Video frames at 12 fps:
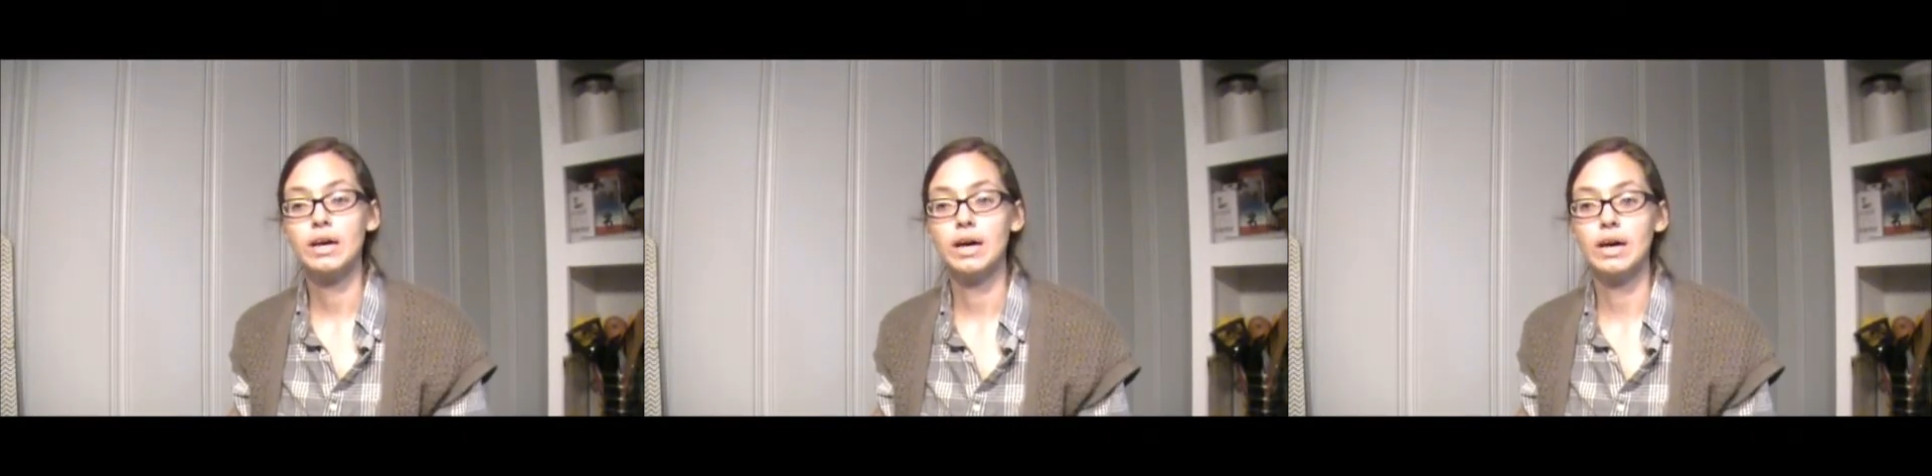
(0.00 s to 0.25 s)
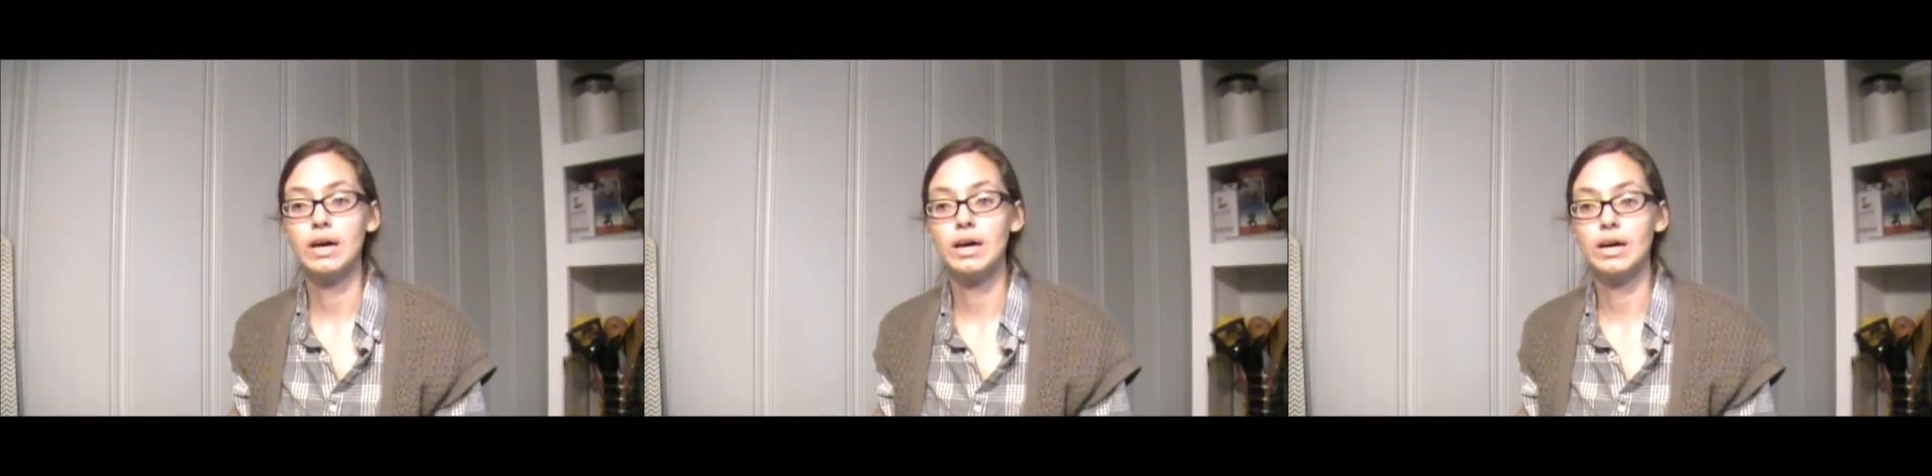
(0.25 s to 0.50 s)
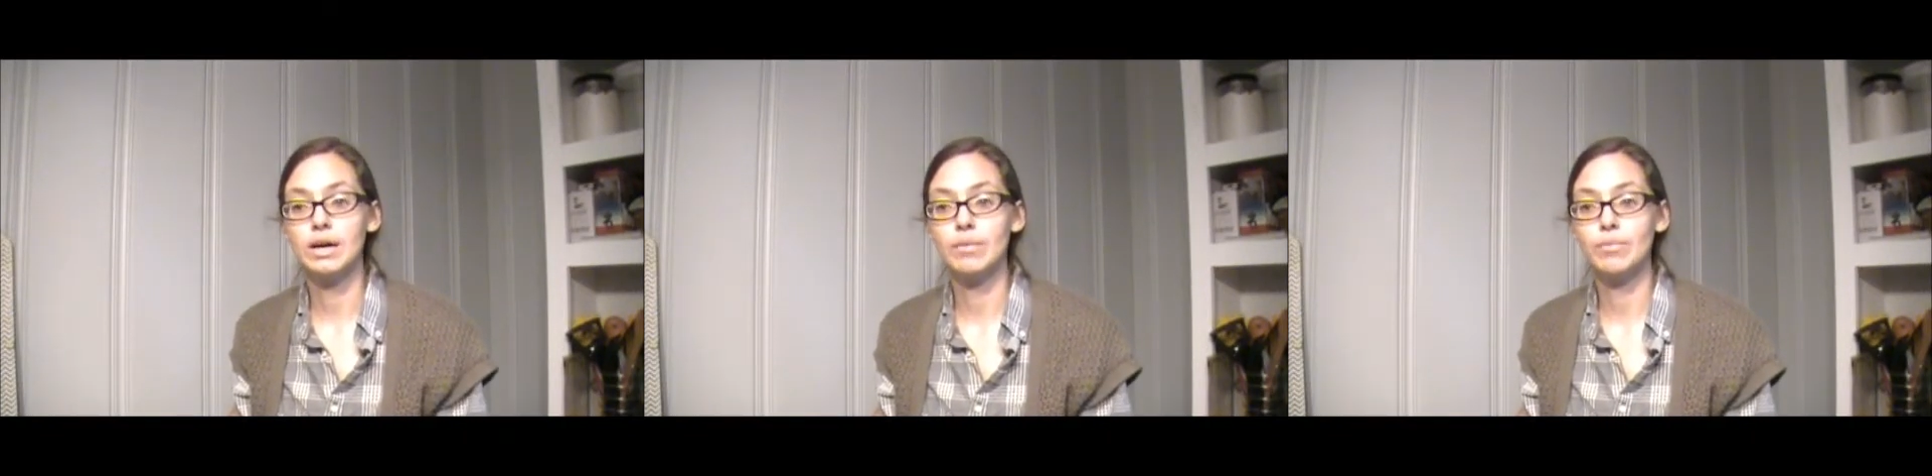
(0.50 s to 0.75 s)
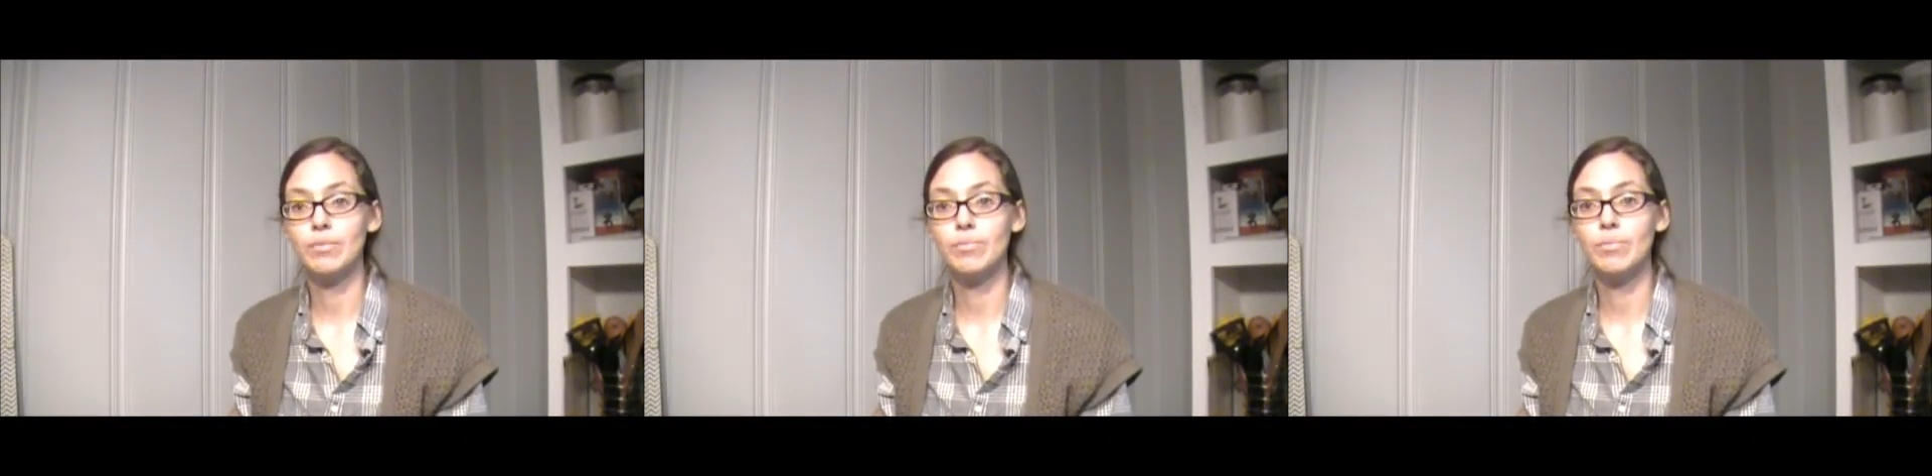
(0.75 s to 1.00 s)

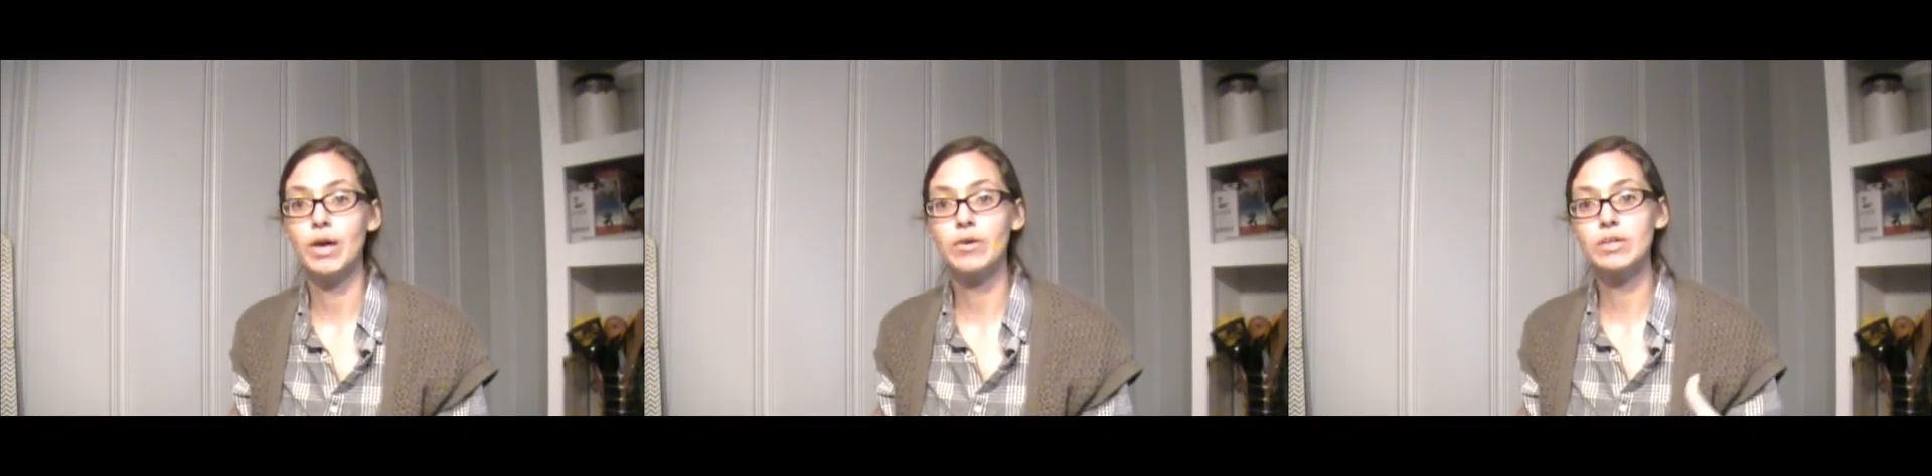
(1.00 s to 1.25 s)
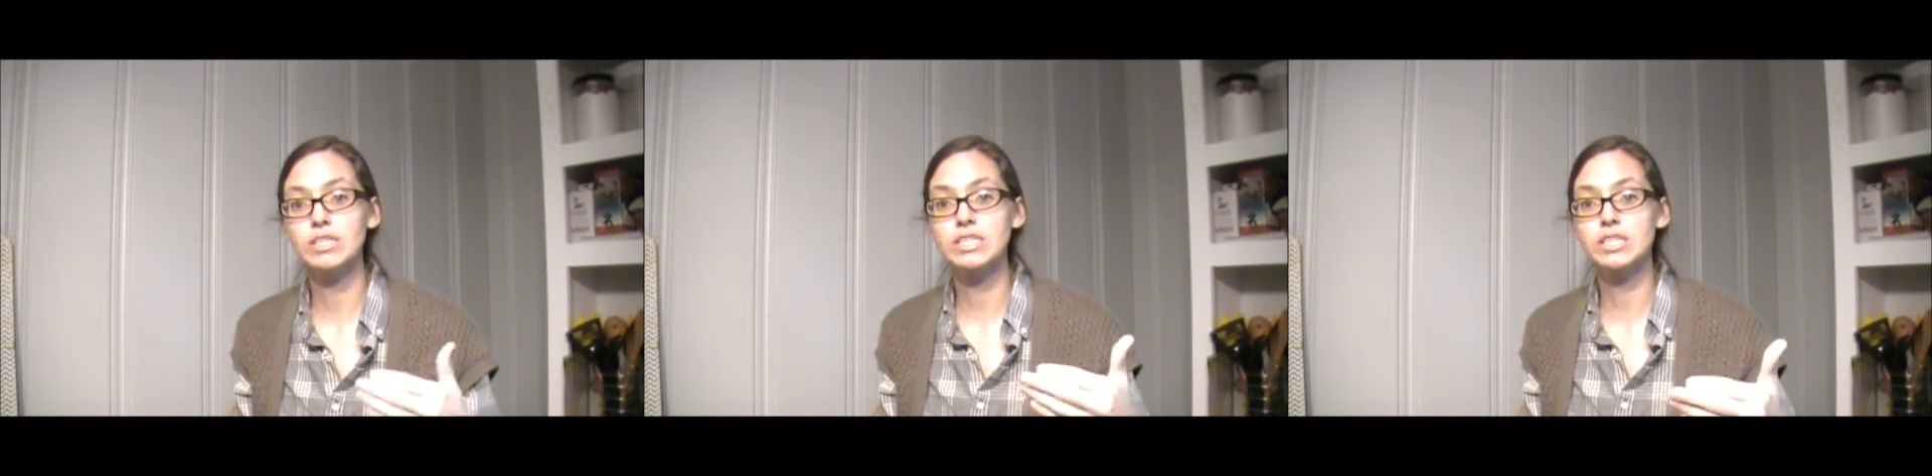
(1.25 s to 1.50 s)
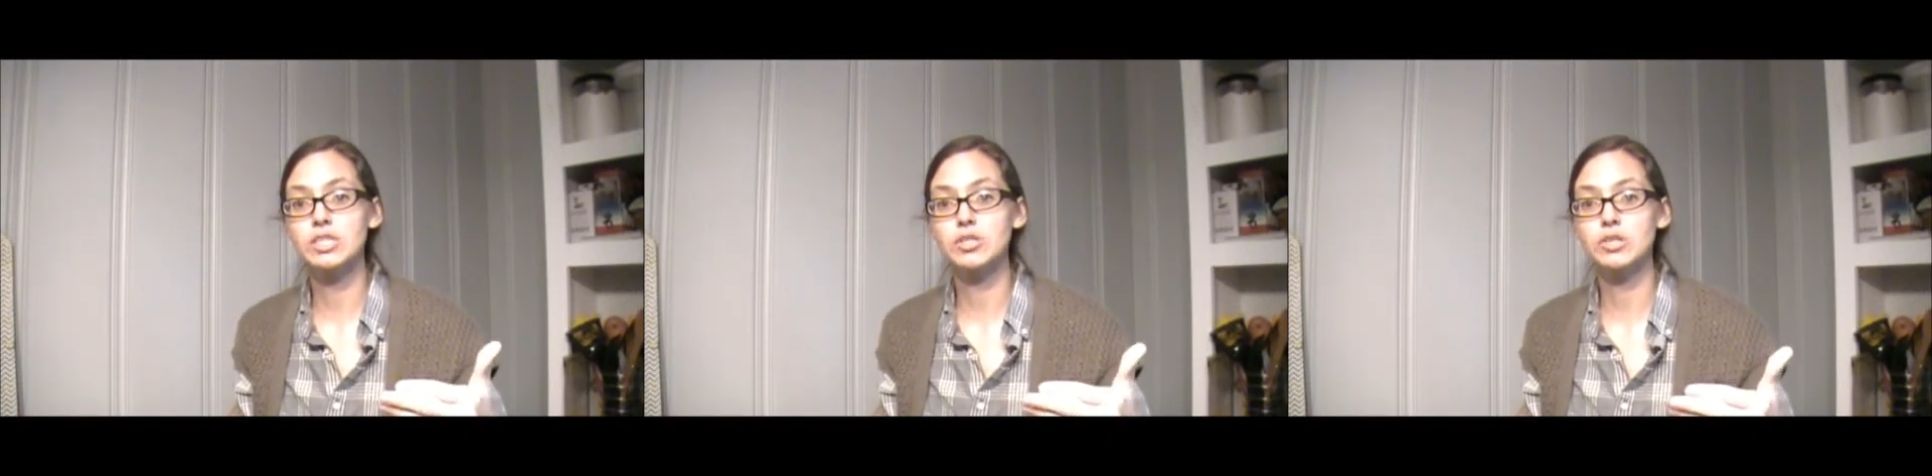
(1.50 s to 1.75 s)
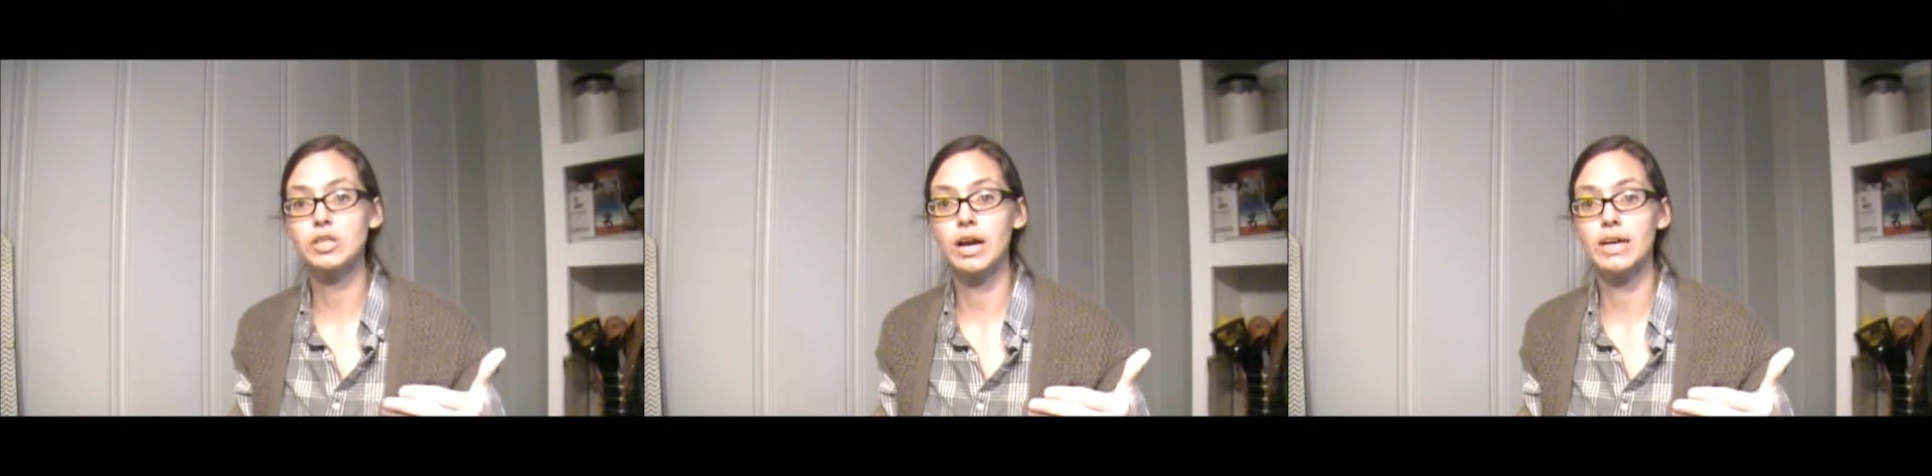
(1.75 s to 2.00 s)
better assist your
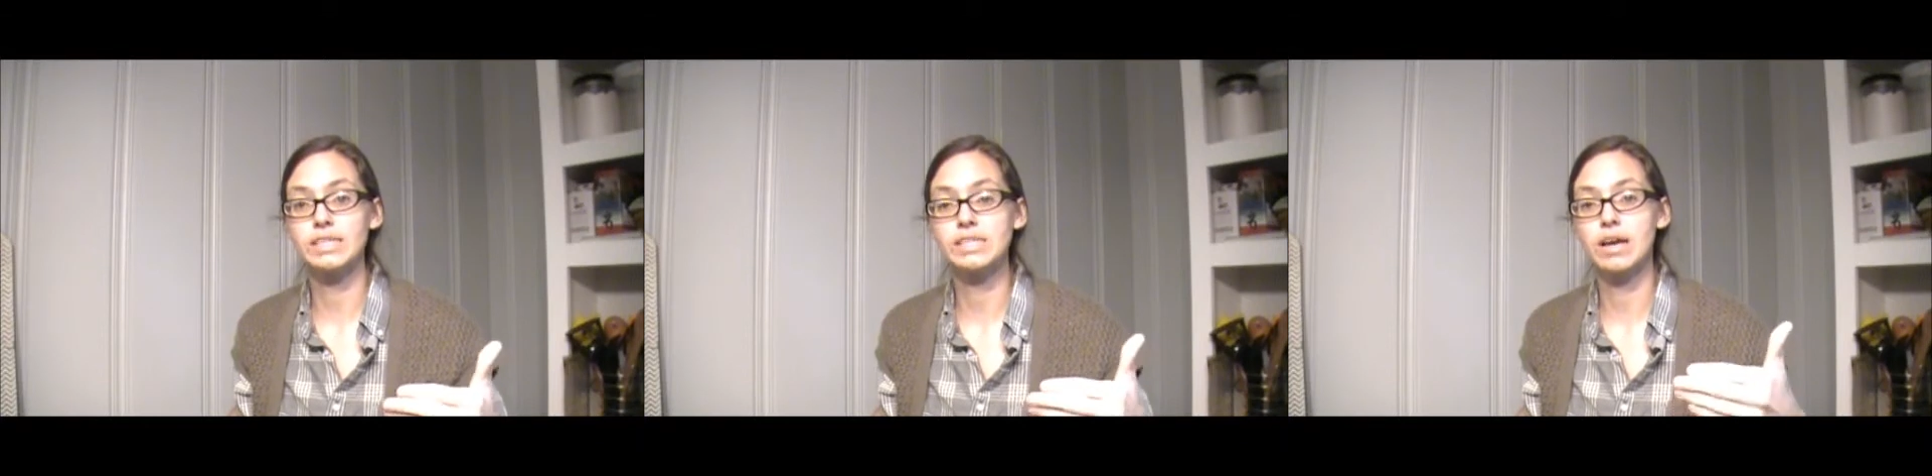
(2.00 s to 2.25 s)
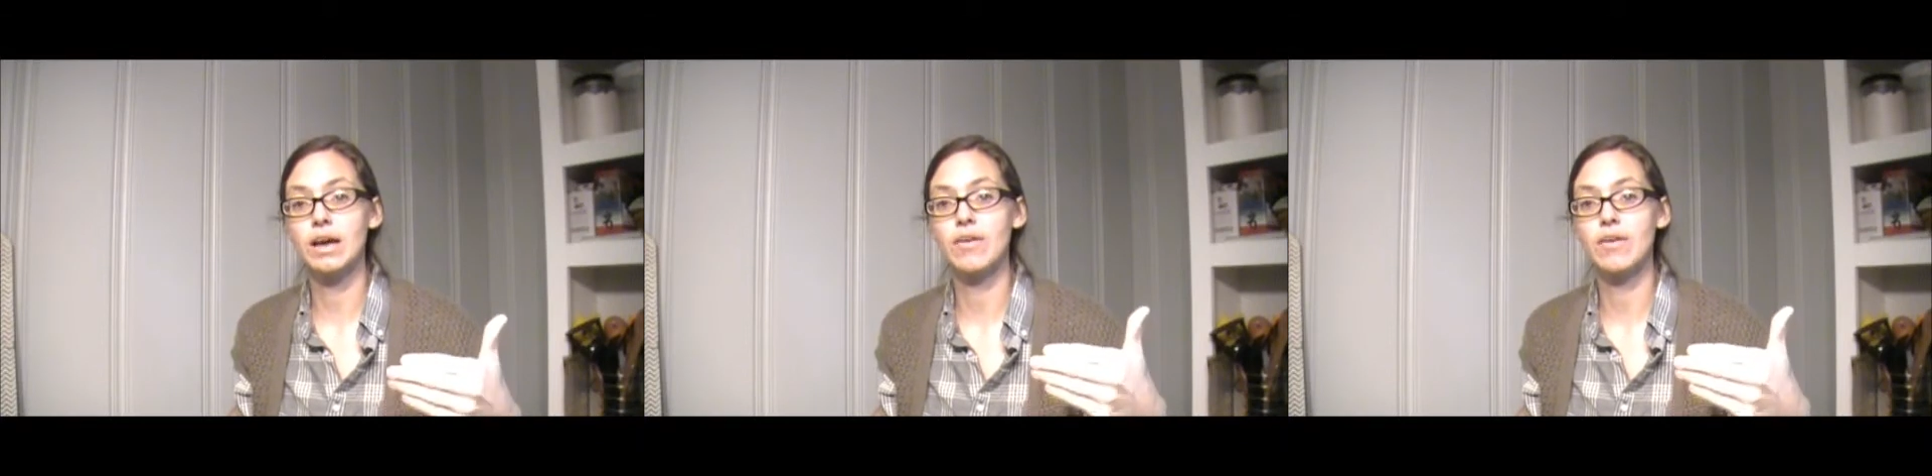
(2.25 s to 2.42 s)
clients